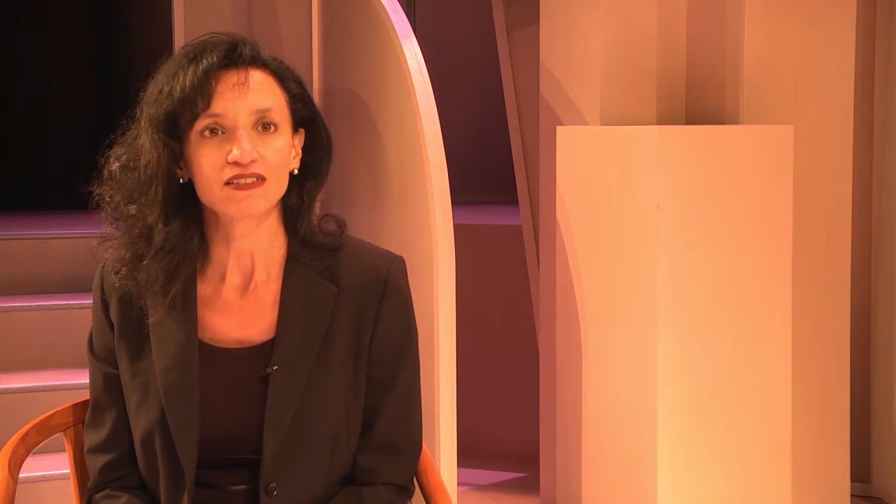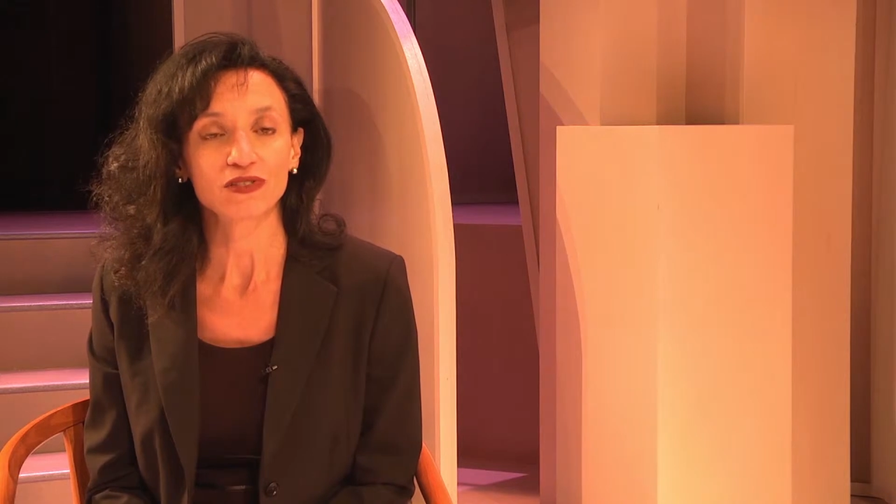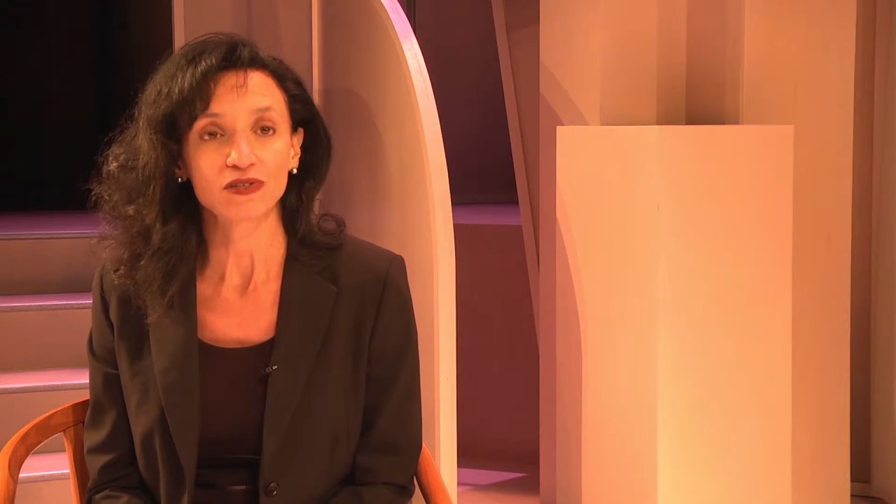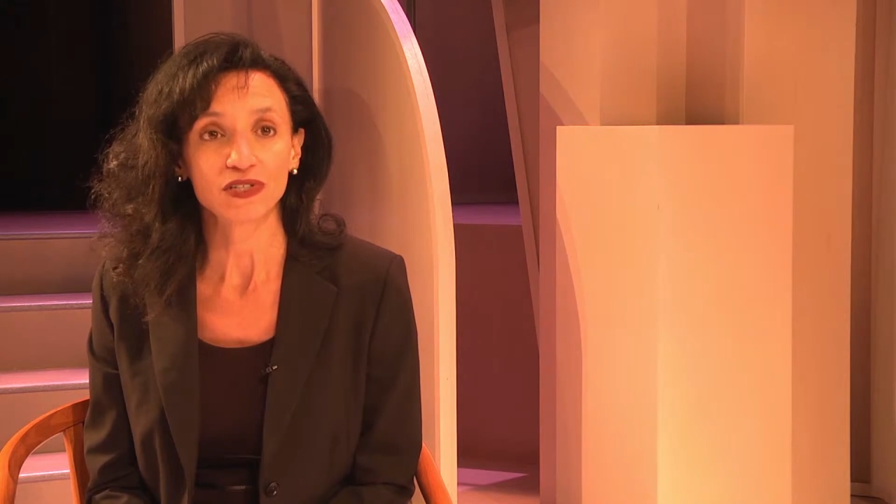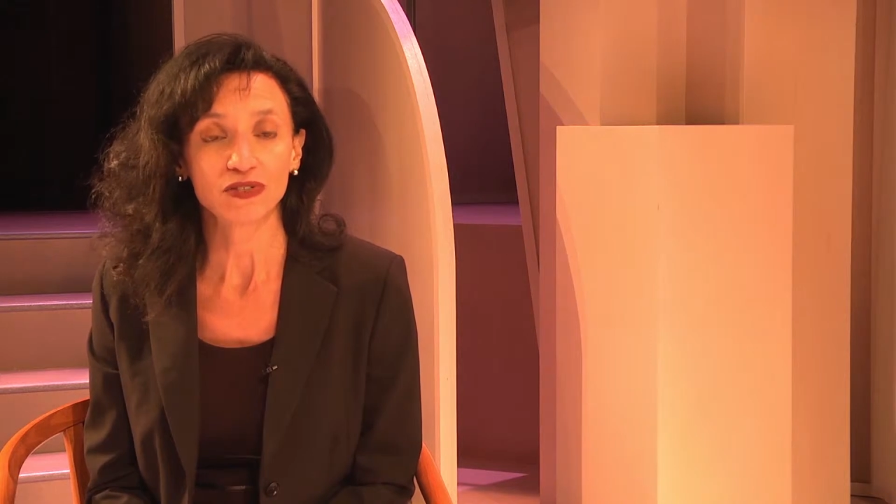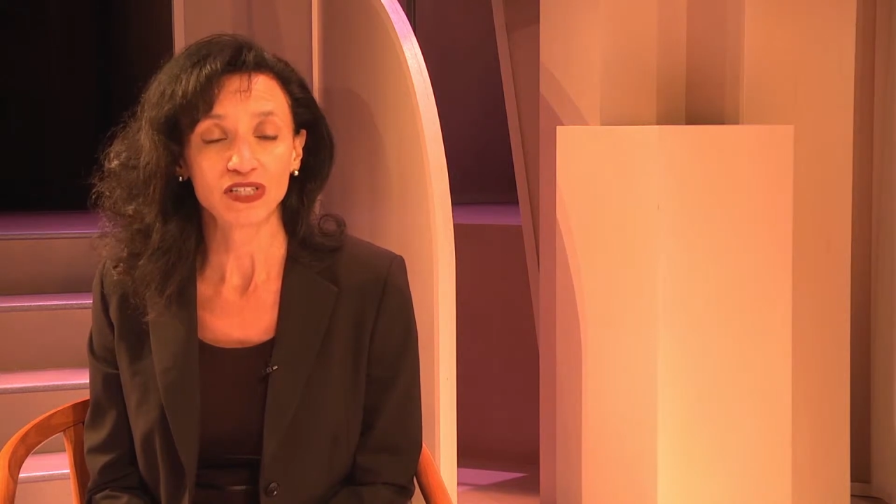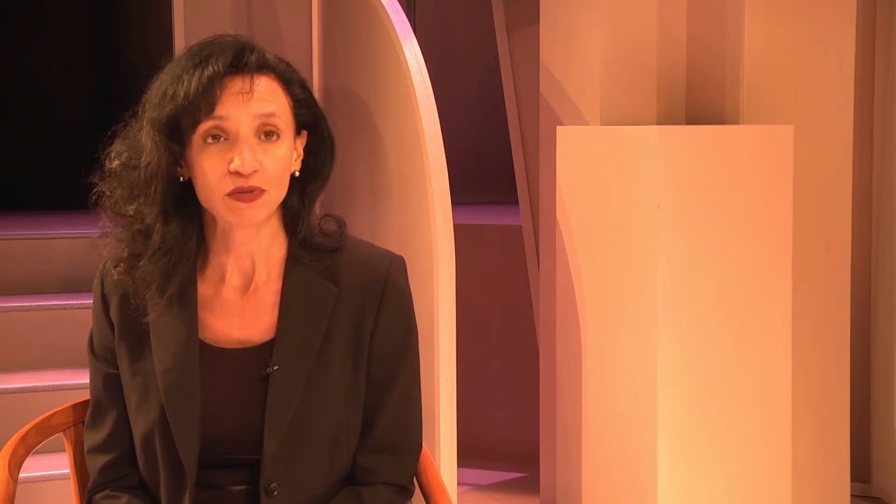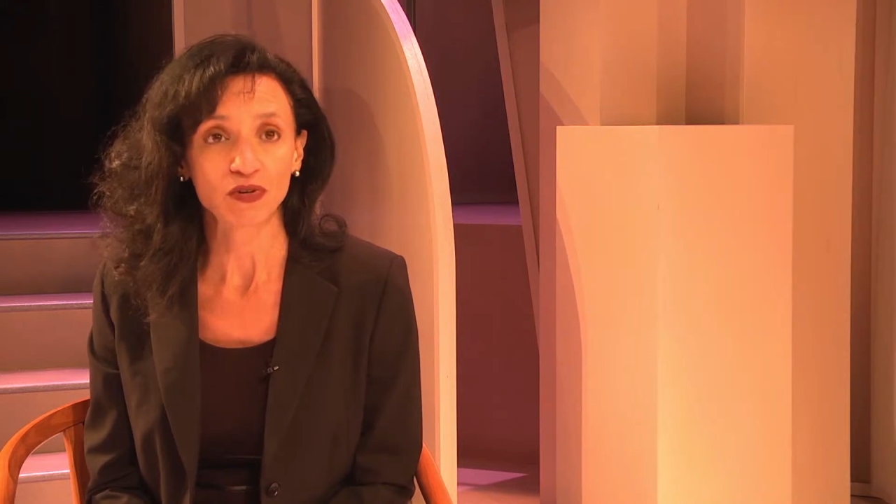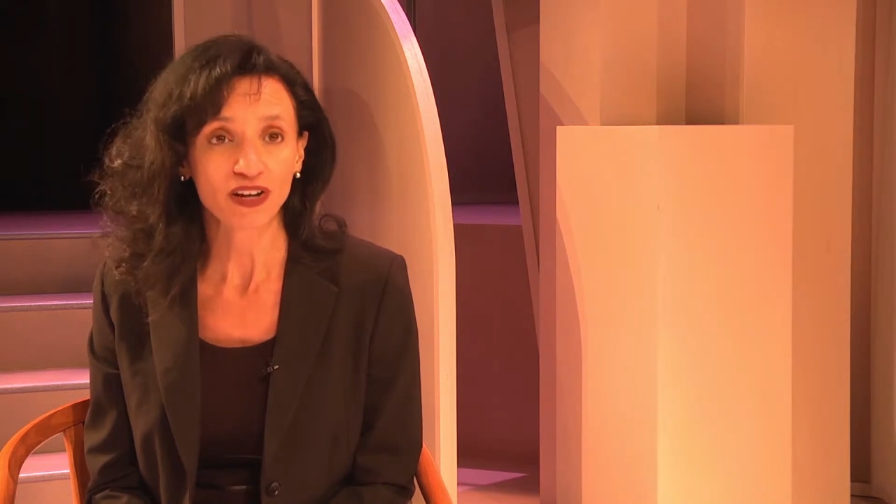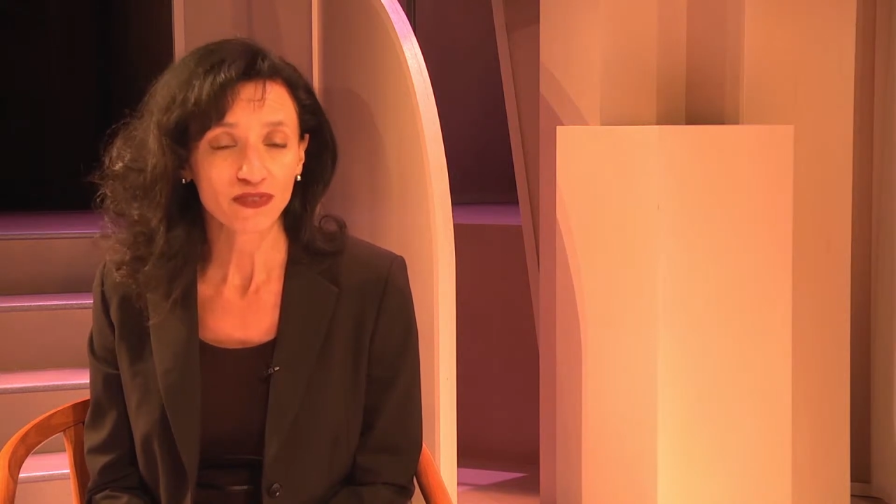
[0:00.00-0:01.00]

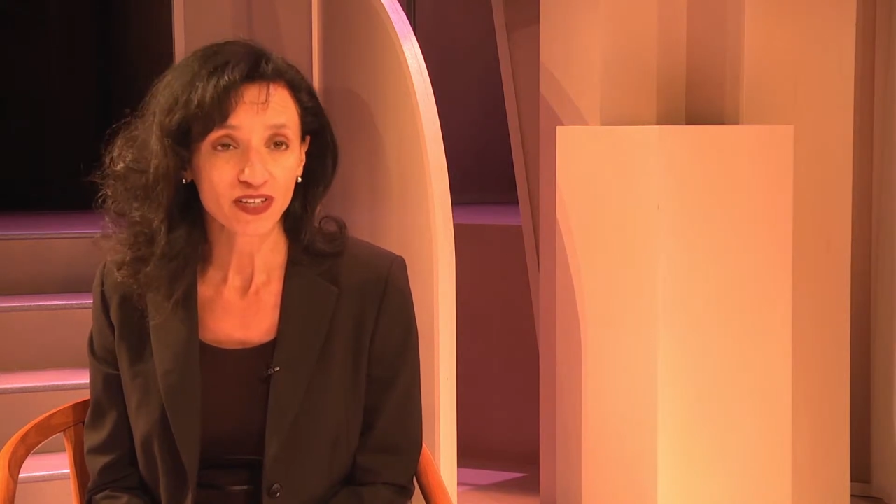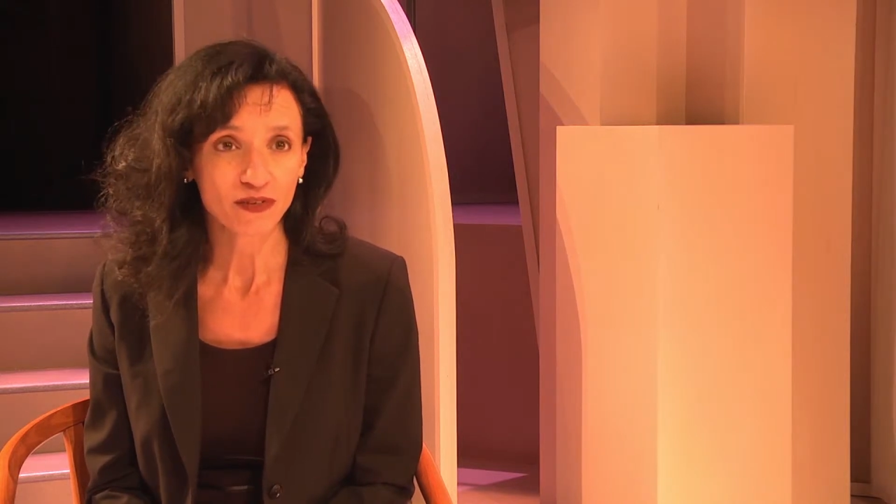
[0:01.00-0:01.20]
socio-demographic